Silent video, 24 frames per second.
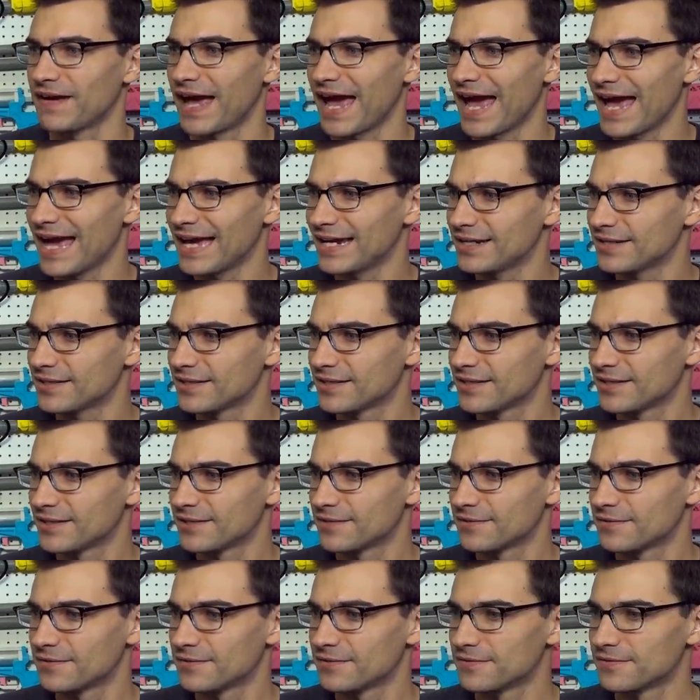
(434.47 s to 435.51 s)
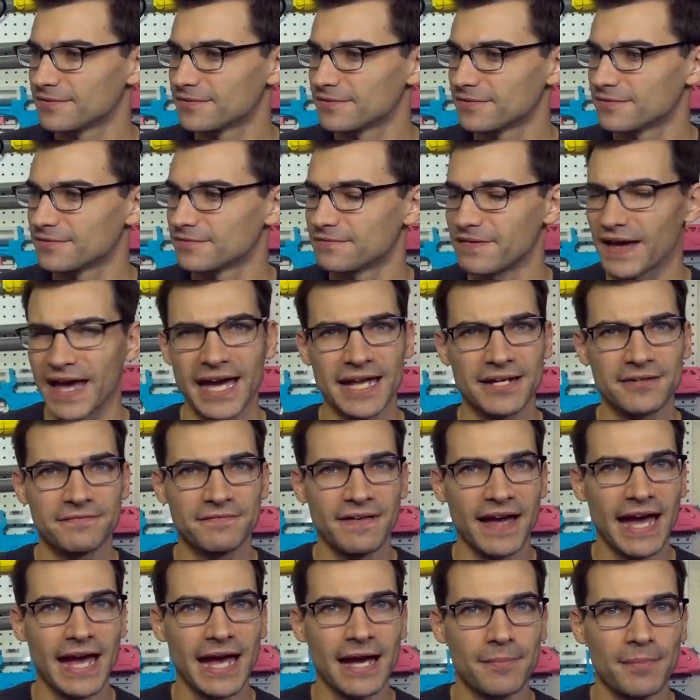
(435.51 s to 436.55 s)
Fad. Fad
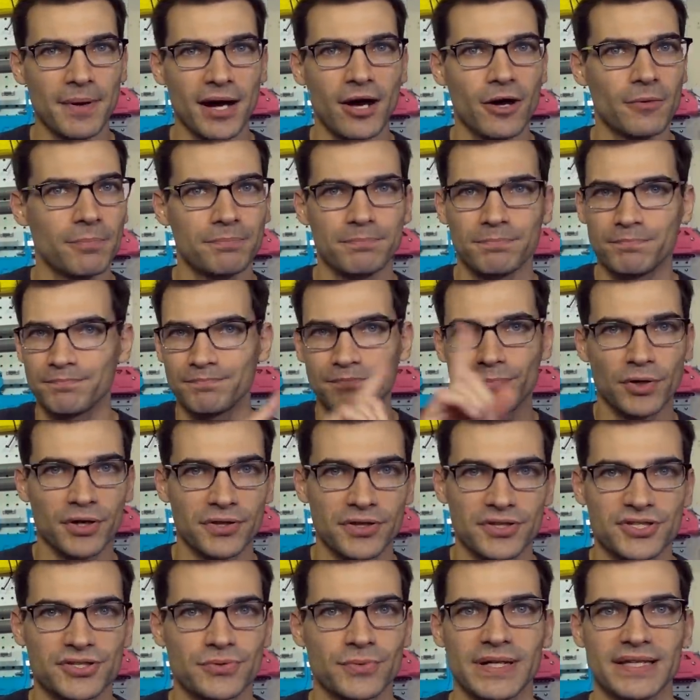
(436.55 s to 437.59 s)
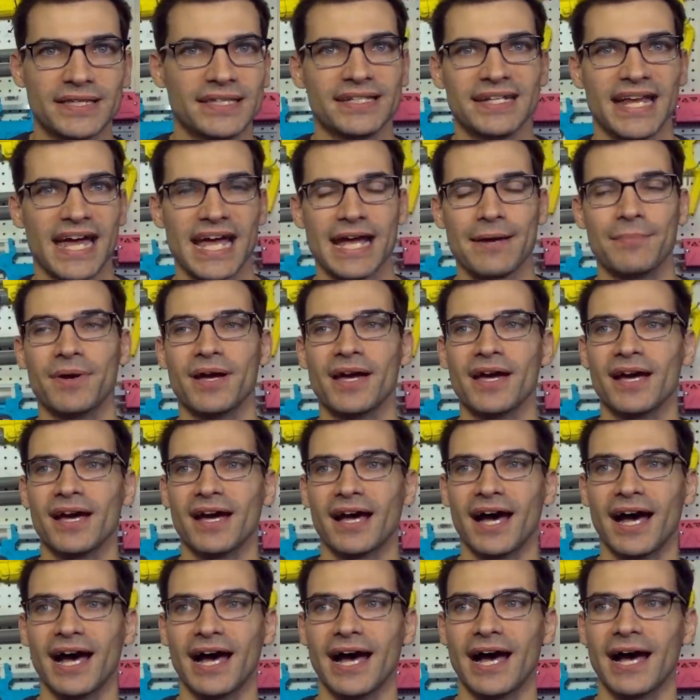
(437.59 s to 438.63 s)
Fab. I'll put on the screen the name.
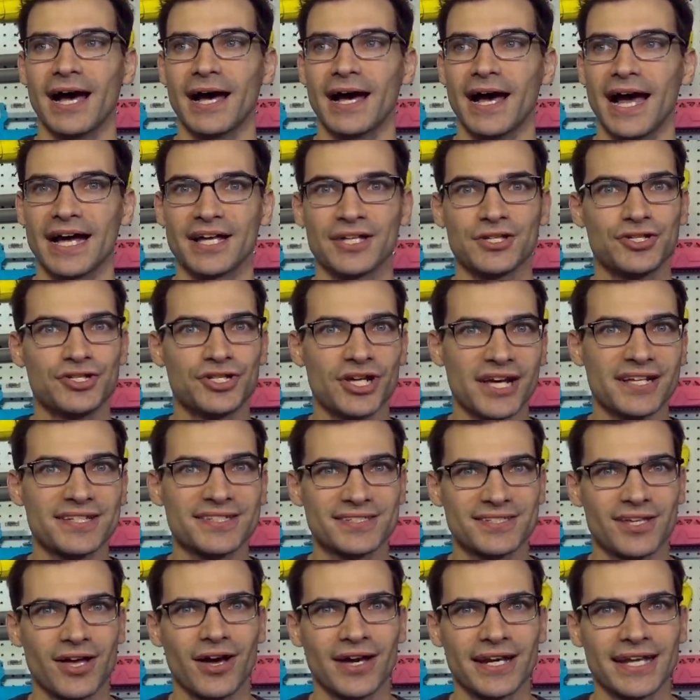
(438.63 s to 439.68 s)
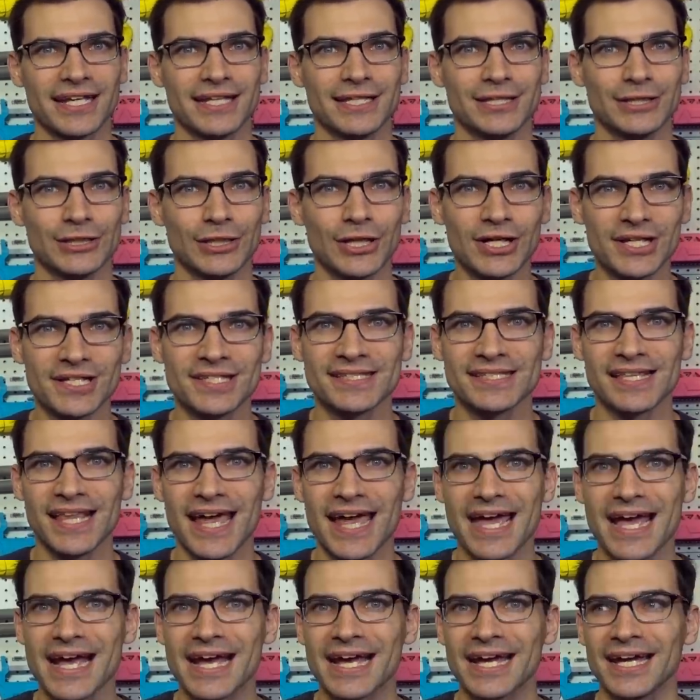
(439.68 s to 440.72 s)
I just saw it. It looks
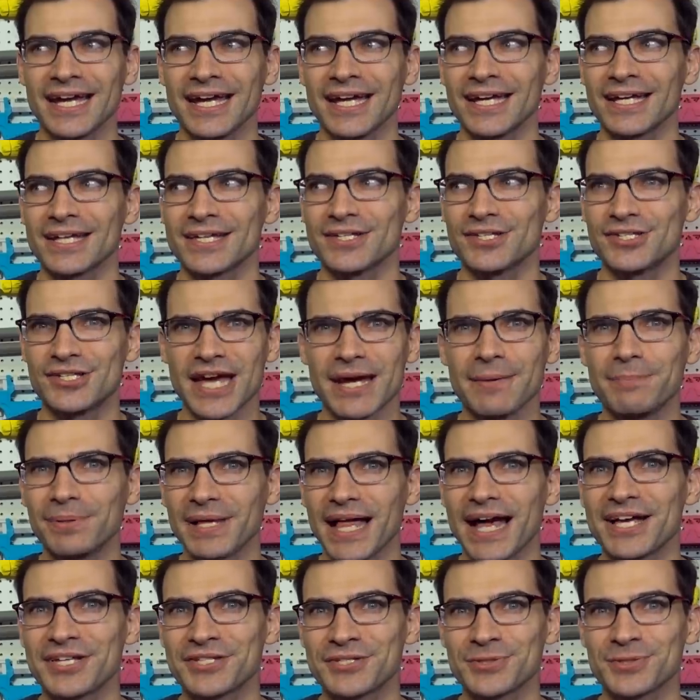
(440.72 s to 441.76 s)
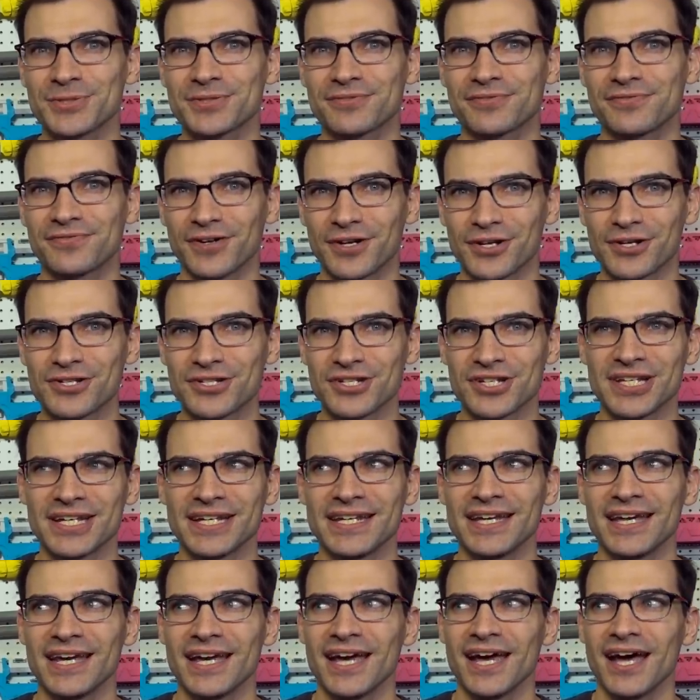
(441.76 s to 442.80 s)
like Jet Blaster's
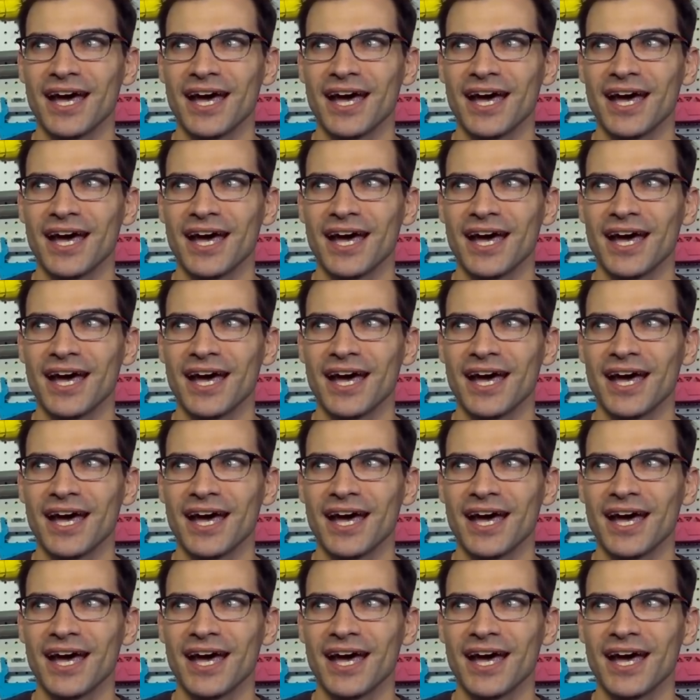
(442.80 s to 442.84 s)
version